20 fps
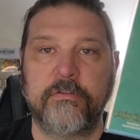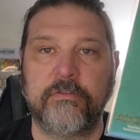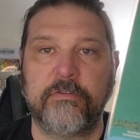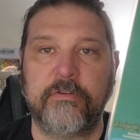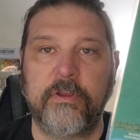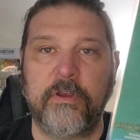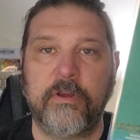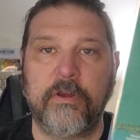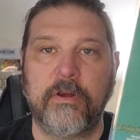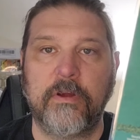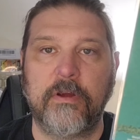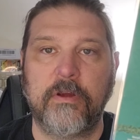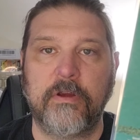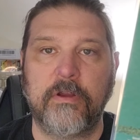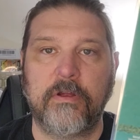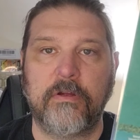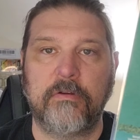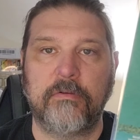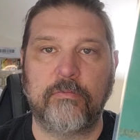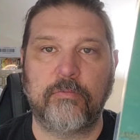And then
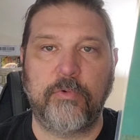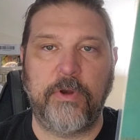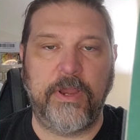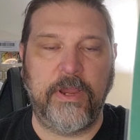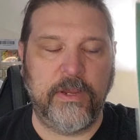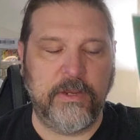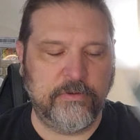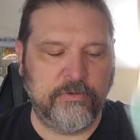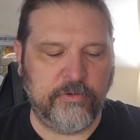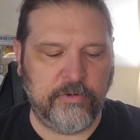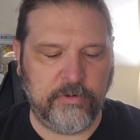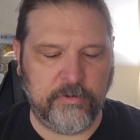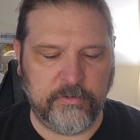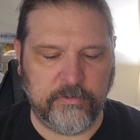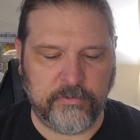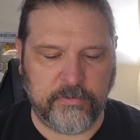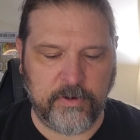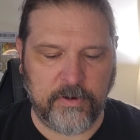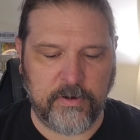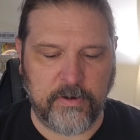a King
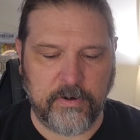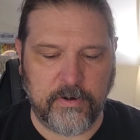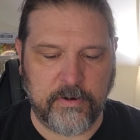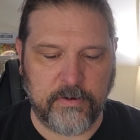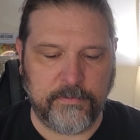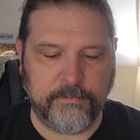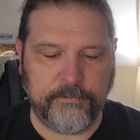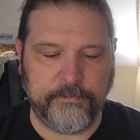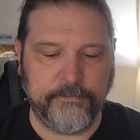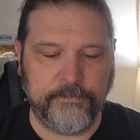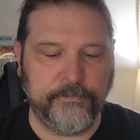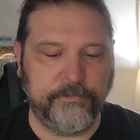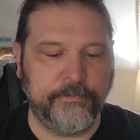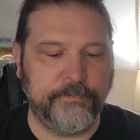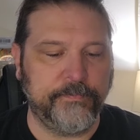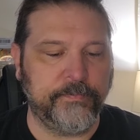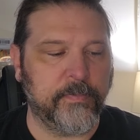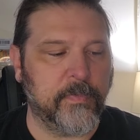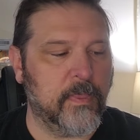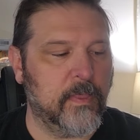Kong
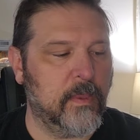sticker,